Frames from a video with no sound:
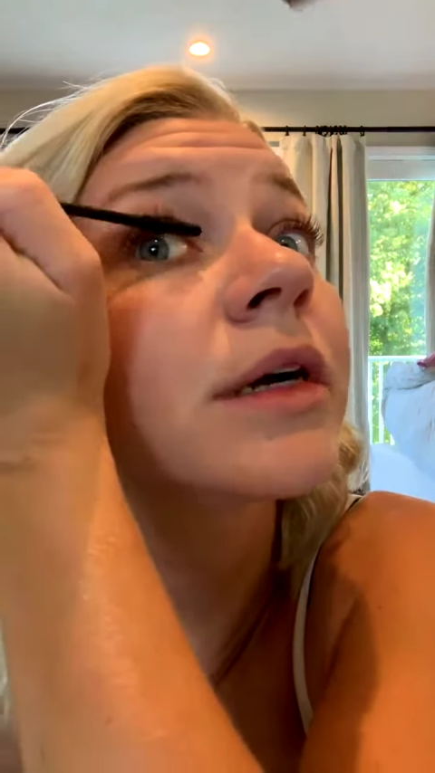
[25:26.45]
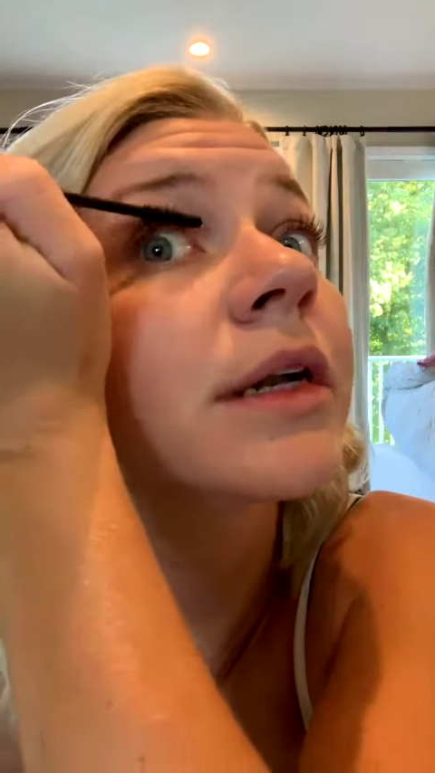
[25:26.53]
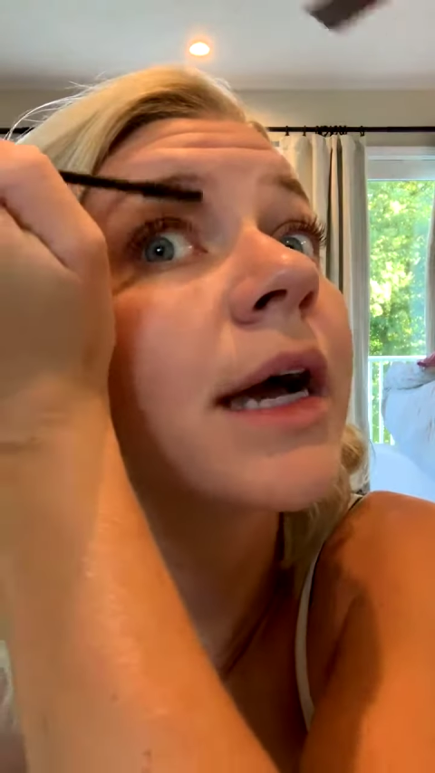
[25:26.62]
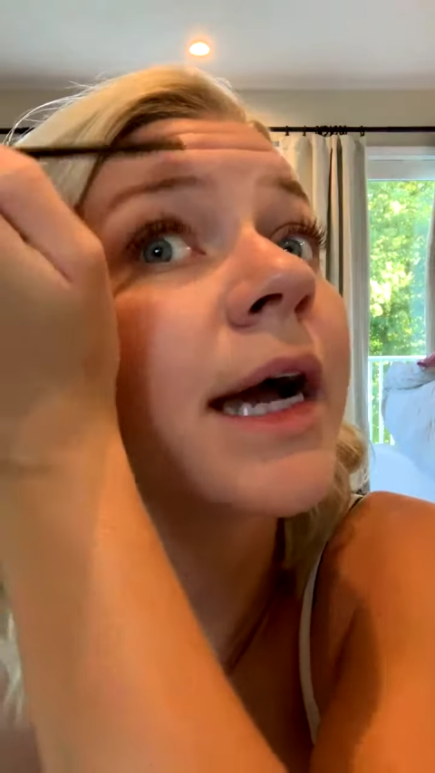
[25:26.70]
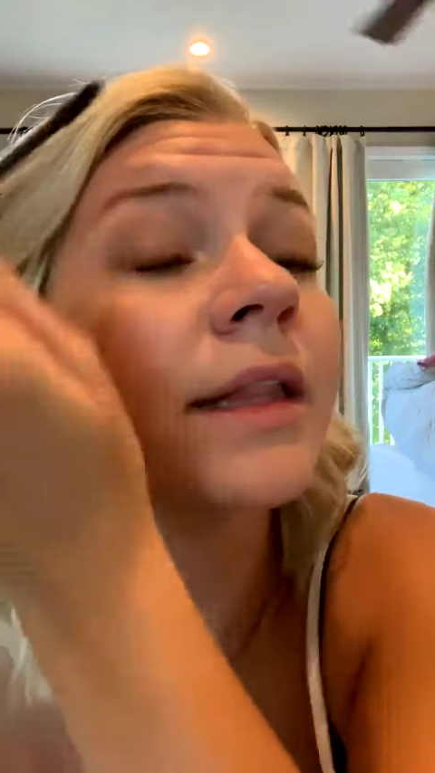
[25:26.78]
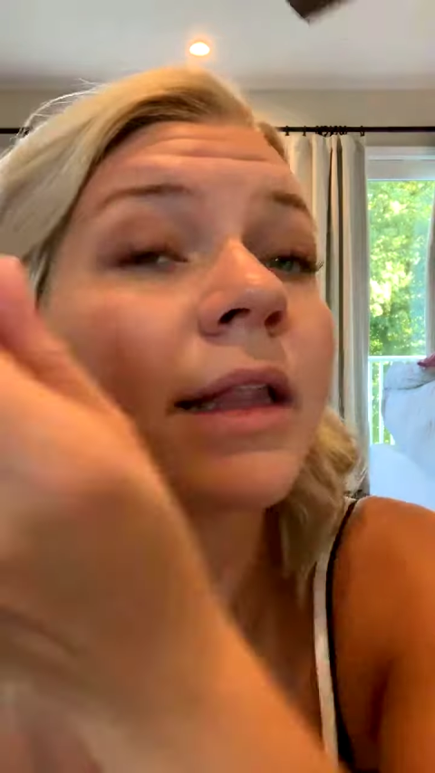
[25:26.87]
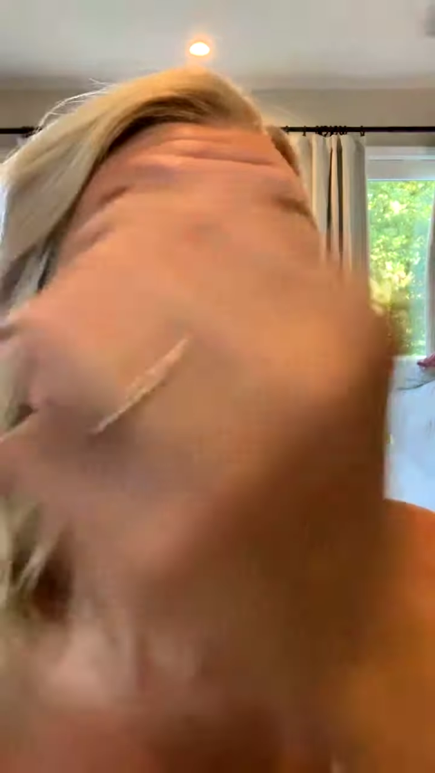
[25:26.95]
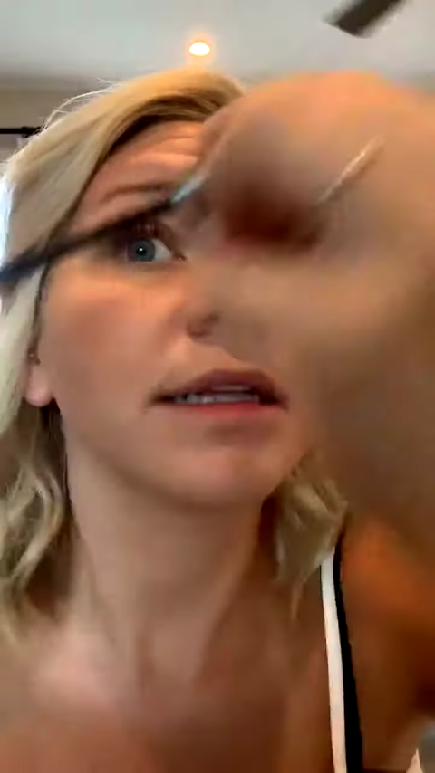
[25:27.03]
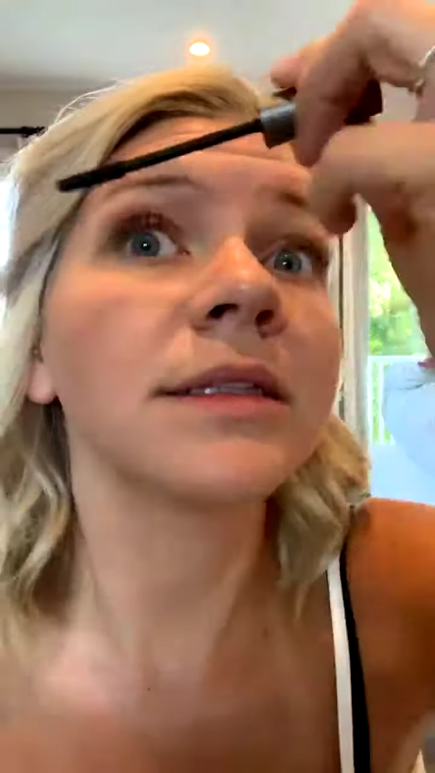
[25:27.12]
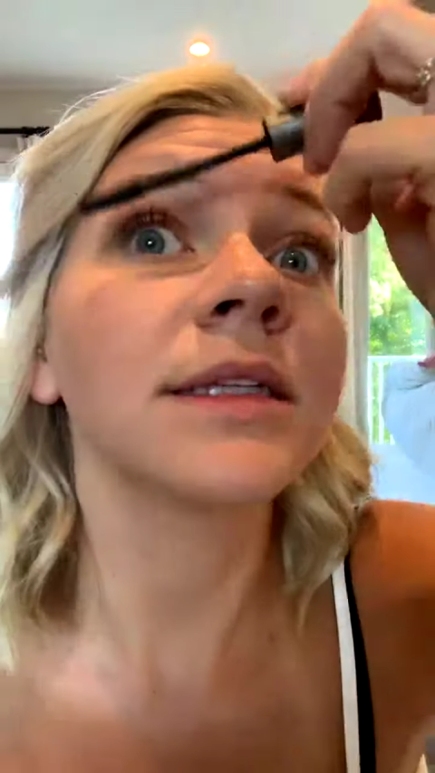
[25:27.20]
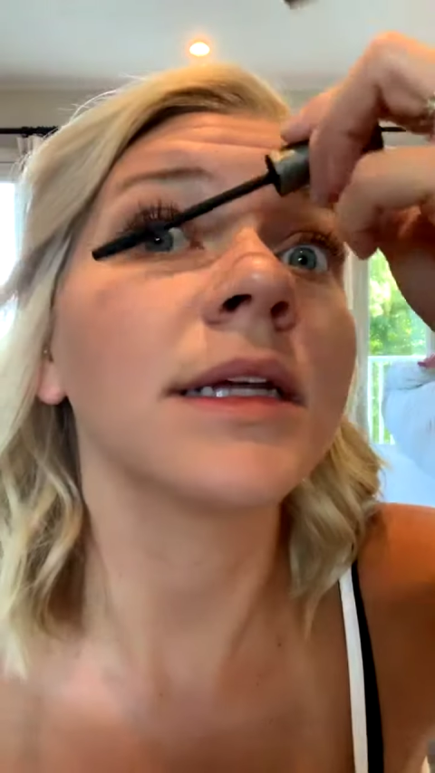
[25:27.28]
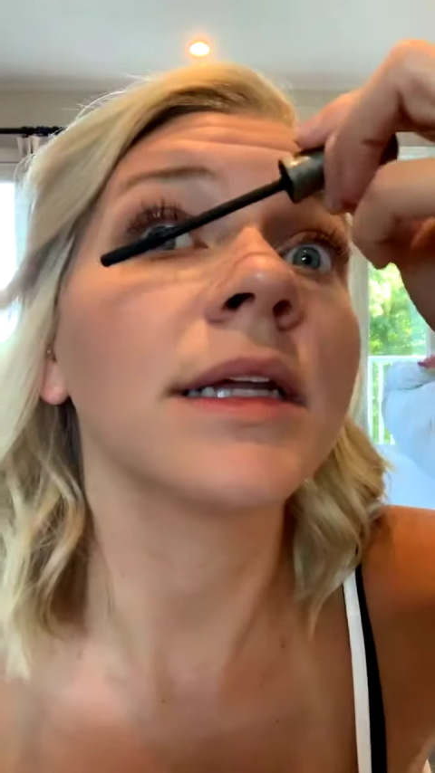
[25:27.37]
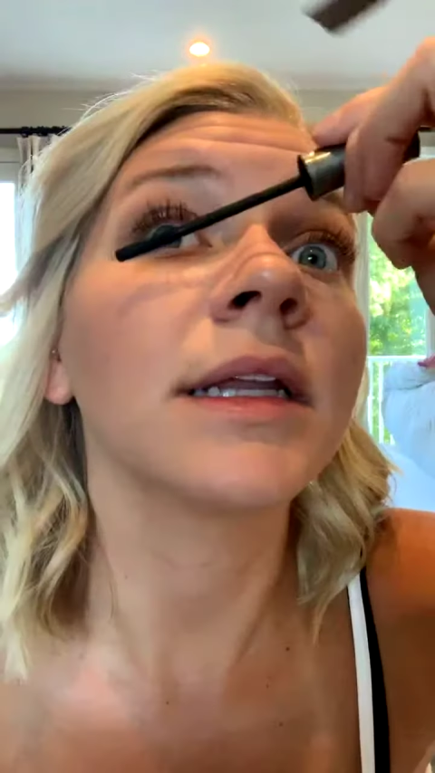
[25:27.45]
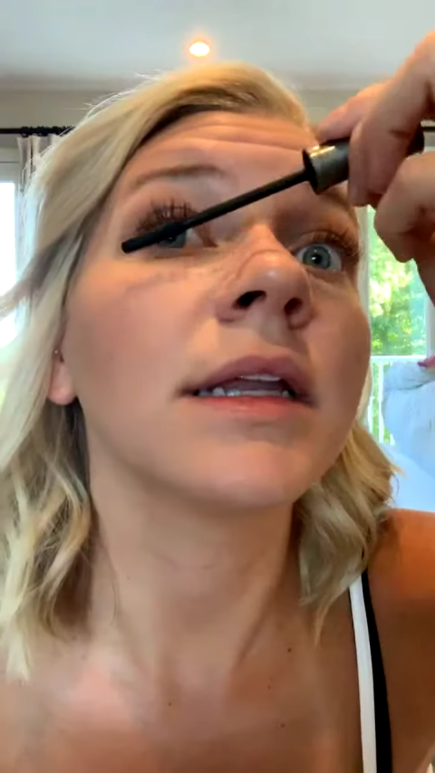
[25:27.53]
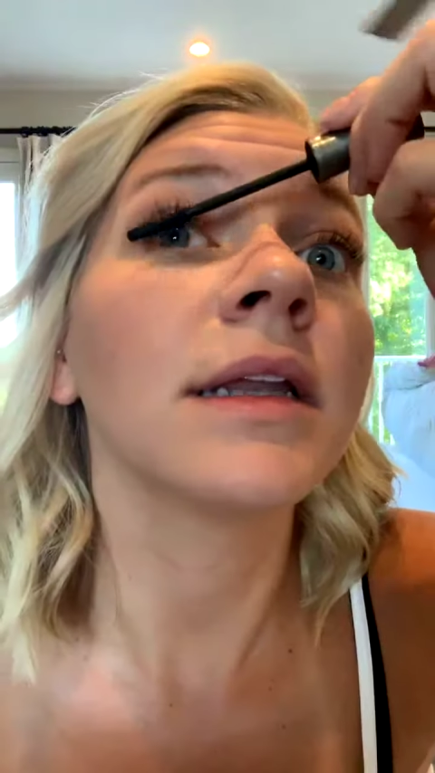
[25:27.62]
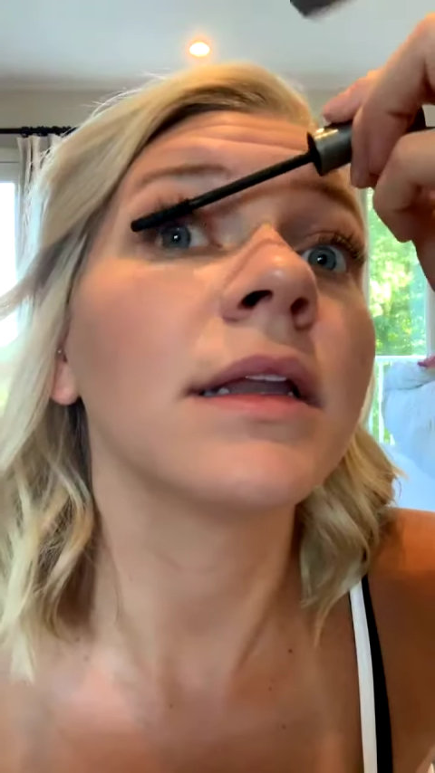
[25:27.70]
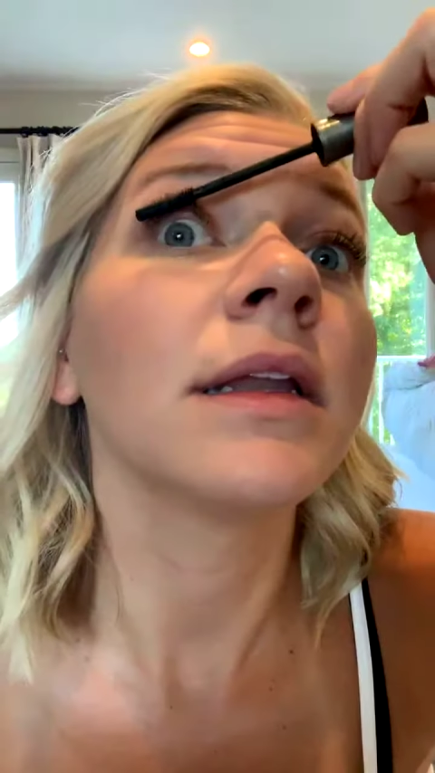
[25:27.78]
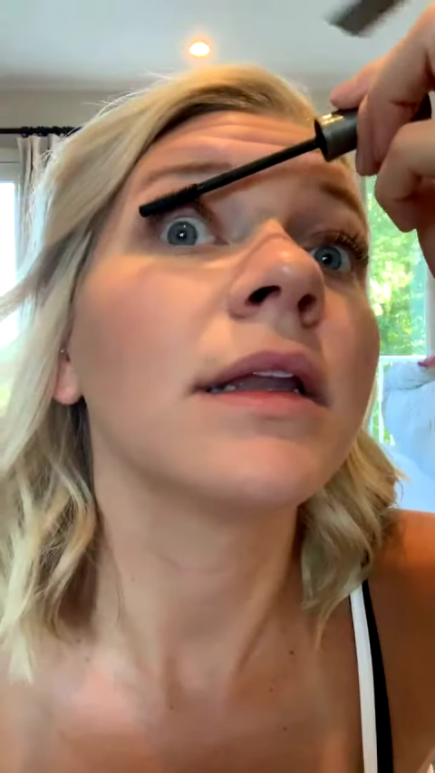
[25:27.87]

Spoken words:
and highlights and